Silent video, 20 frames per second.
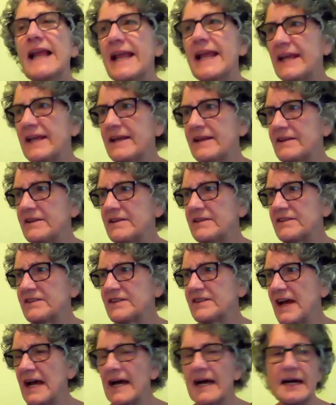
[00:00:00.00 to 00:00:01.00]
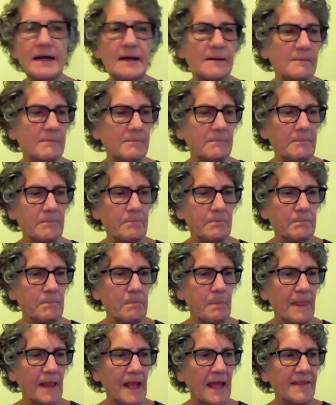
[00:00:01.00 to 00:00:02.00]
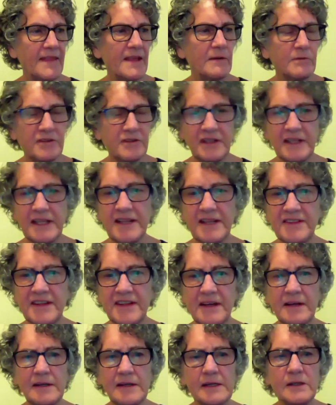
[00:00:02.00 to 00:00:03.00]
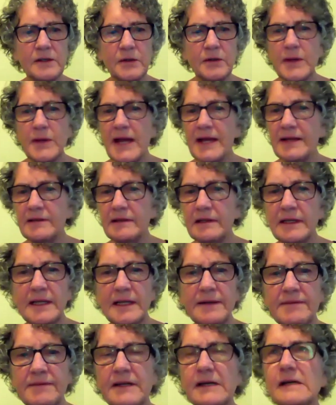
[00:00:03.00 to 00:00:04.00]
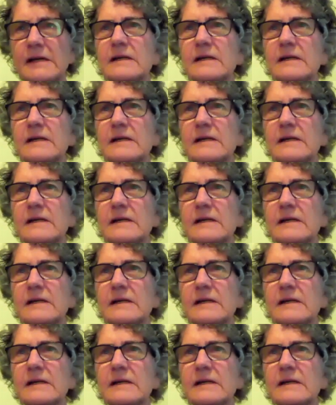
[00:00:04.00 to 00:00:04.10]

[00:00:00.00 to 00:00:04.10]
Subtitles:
is, I think it was Lisa who had to leave.